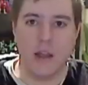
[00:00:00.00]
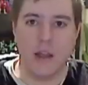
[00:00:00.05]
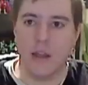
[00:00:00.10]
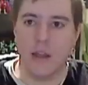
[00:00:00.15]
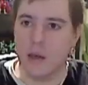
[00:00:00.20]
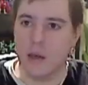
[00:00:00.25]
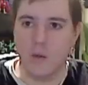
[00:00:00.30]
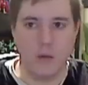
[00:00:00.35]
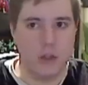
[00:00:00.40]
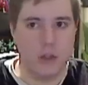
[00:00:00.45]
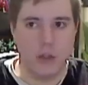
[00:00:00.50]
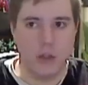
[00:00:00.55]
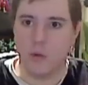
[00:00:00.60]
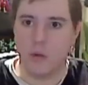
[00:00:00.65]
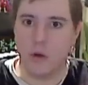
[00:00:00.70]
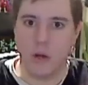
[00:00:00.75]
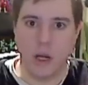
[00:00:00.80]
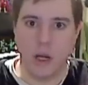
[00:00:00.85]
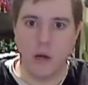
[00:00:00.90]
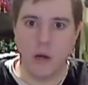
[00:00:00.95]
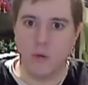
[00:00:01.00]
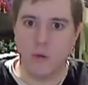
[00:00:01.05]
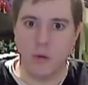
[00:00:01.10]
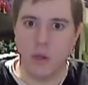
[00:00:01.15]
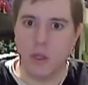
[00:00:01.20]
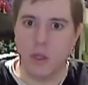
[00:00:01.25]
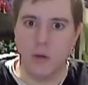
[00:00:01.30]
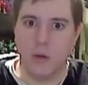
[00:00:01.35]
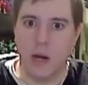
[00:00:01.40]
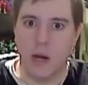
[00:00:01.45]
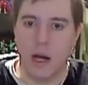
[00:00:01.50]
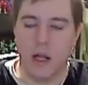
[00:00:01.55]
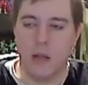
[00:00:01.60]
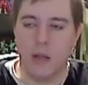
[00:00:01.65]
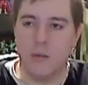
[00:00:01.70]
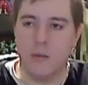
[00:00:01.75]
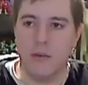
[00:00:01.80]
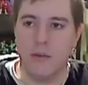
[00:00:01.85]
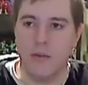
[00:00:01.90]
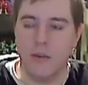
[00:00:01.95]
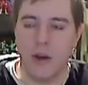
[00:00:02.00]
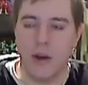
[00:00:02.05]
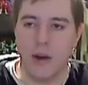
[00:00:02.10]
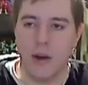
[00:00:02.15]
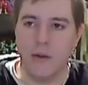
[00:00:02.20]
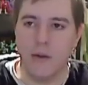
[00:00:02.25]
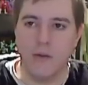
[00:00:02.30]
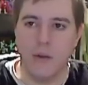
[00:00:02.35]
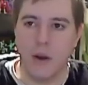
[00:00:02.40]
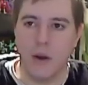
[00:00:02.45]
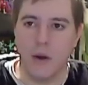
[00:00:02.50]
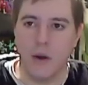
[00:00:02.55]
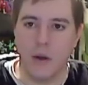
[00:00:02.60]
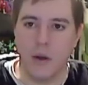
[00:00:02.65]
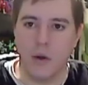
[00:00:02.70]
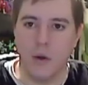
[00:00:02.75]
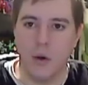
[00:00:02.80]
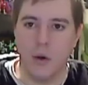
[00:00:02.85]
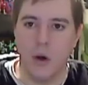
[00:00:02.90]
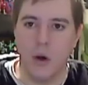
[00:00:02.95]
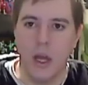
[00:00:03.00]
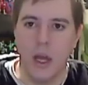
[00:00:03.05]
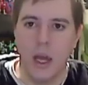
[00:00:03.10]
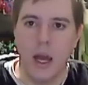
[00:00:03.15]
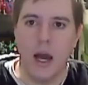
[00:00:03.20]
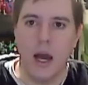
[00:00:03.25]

I think it would just work out really well and be very, very cool.